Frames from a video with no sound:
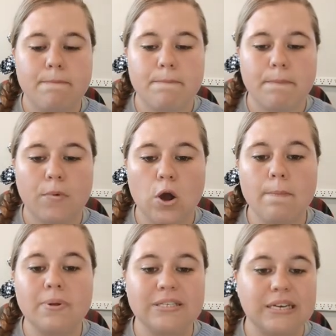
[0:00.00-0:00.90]

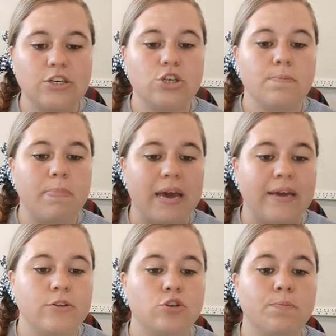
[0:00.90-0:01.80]
Compensation paid to
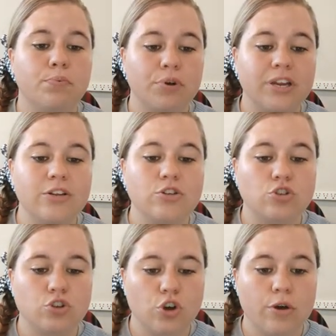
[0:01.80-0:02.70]

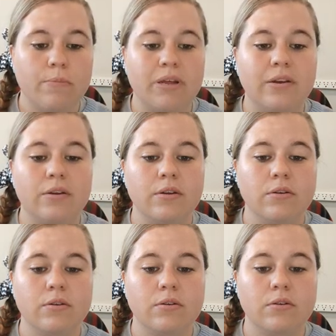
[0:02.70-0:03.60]
predetermined
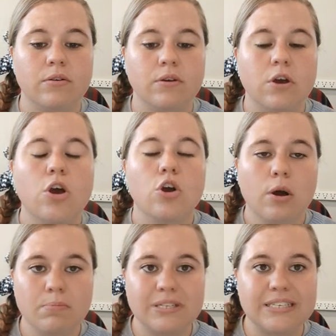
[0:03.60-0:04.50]

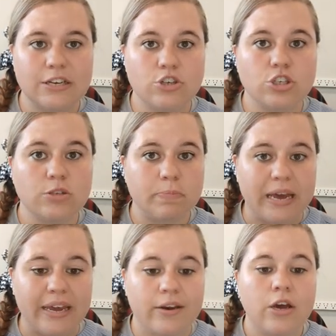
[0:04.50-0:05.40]
Compensation is paid
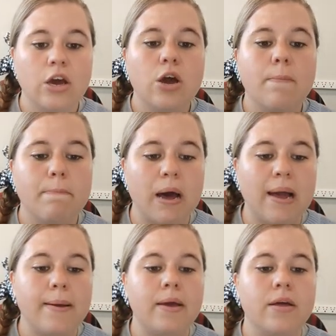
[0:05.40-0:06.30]
by
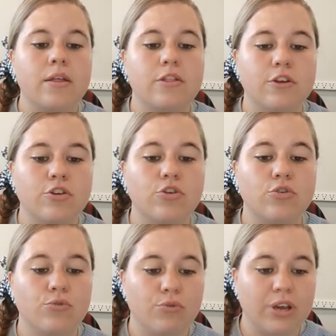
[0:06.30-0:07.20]
the
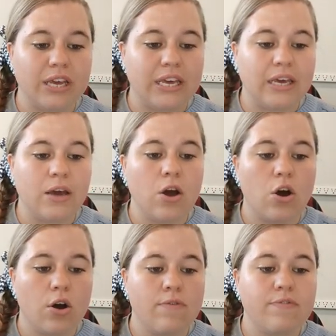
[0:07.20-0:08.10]
degree
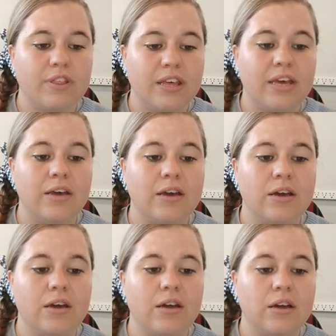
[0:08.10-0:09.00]
of the
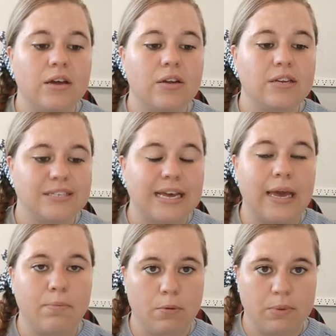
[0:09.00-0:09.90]

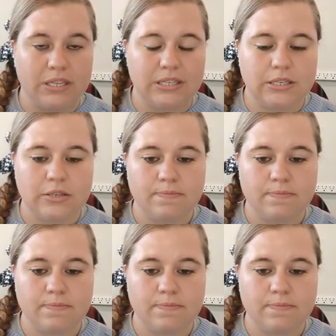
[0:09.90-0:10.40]
disablements.